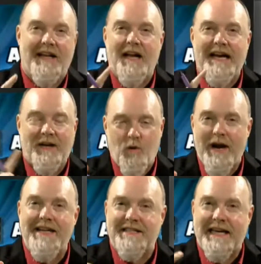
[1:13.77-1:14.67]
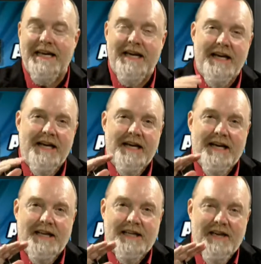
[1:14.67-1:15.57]
like crazy
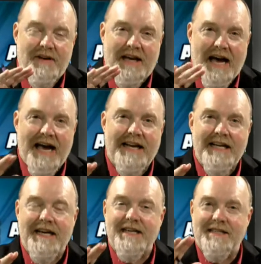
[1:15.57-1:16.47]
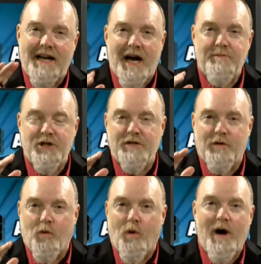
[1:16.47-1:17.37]
giving ideas and options
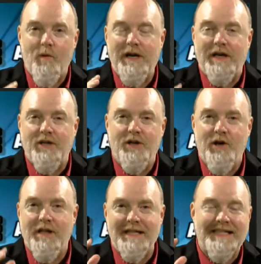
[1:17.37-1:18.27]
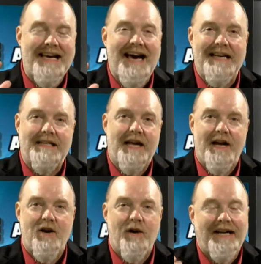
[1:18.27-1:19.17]
for what we could do to this guy's
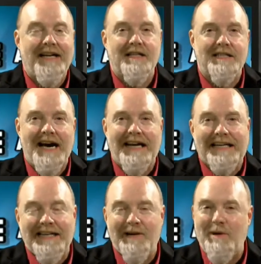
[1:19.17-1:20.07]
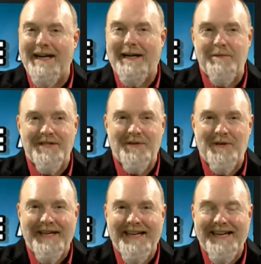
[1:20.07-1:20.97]
hair, and he decided, you know what, I'm just
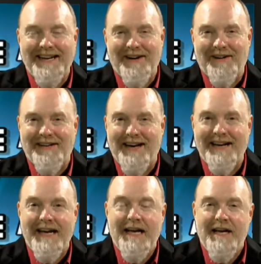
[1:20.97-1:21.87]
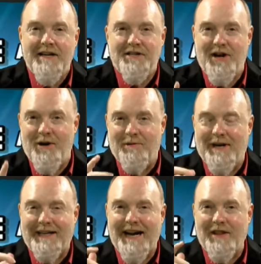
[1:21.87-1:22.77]
going to get a haircut. So
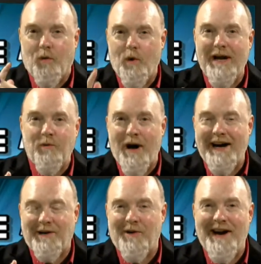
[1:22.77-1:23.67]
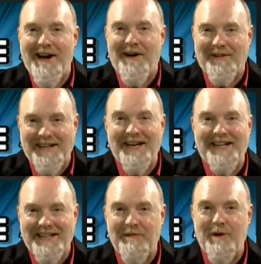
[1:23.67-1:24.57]
I got the weed whacker out,
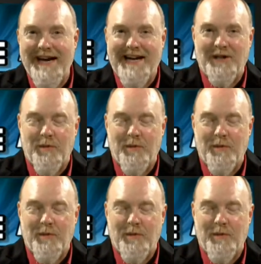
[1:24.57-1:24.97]
and, and we had a little